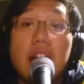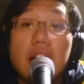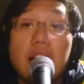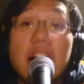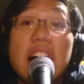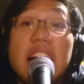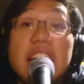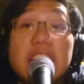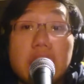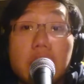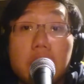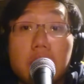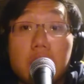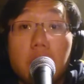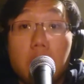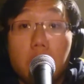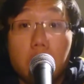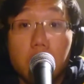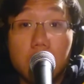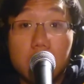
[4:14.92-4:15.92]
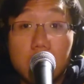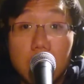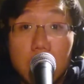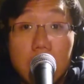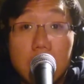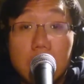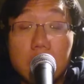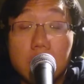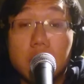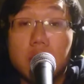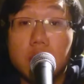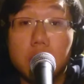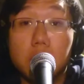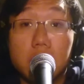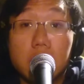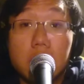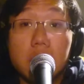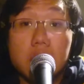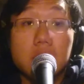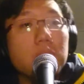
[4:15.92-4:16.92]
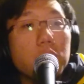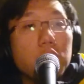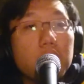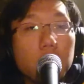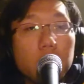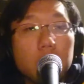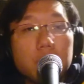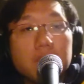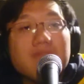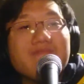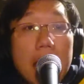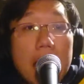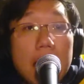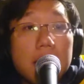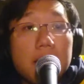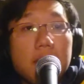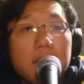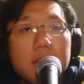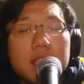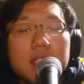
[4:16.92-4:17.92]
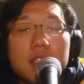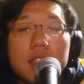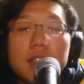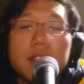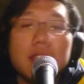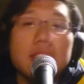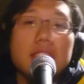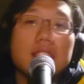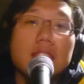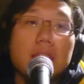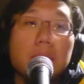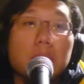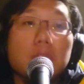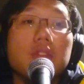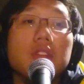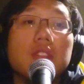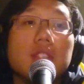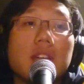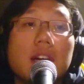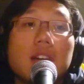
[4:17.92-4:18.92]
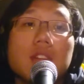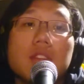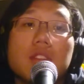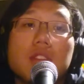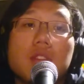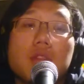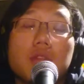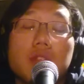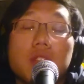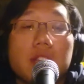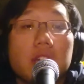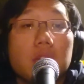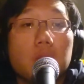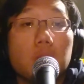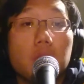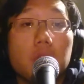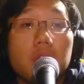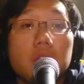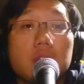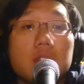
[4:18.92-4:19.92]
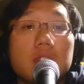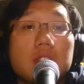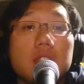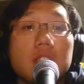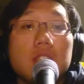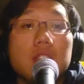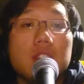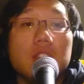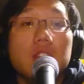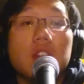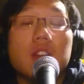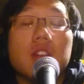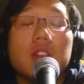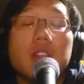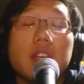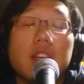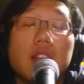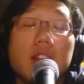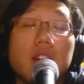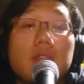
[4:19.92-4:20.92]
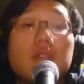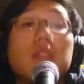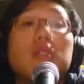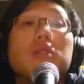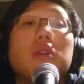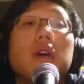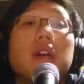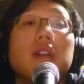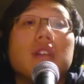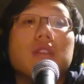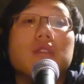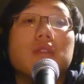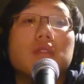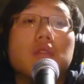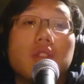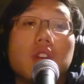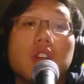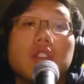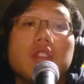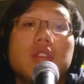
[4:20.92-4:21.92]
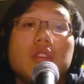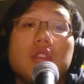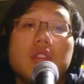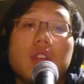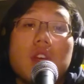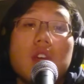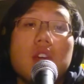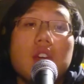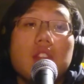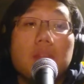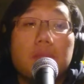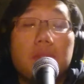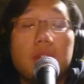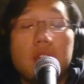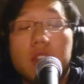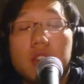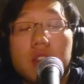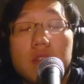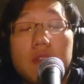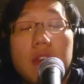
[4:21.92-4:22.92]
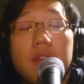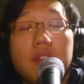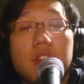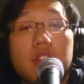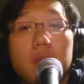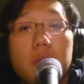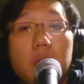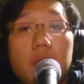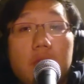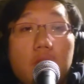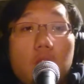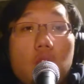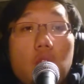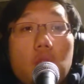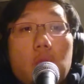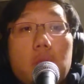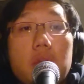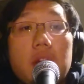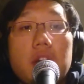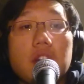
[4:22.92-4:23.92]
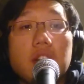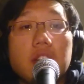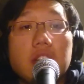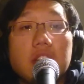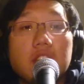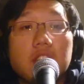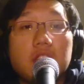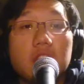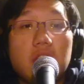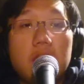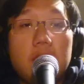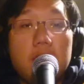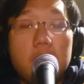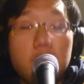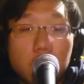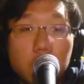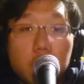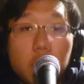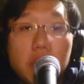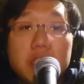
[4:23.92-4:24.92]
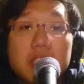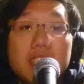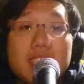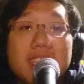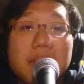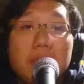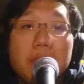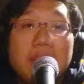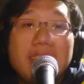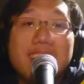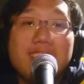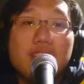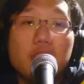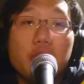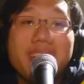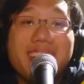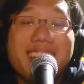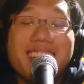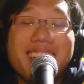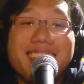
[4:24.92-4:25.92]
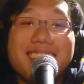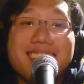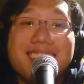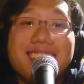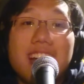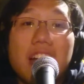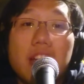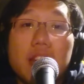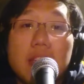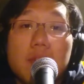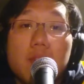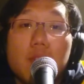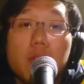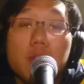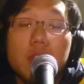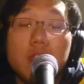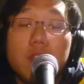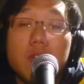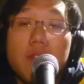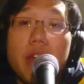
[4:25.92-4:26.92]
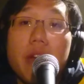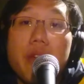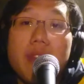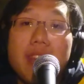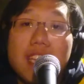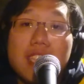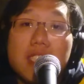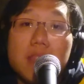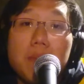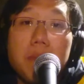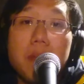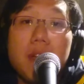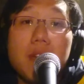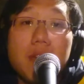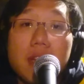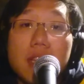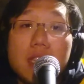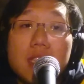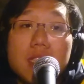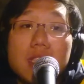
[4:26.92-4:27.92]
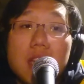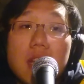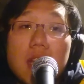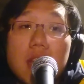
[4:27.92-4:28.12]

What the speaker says: I don't know, honestly, I just do what I do. Moving on. Vista is the most child soldier-like ward. She is juggling an unrequited crush, the pressures of having to perform well, is frustrations at being treated like a child even though she's very experienced,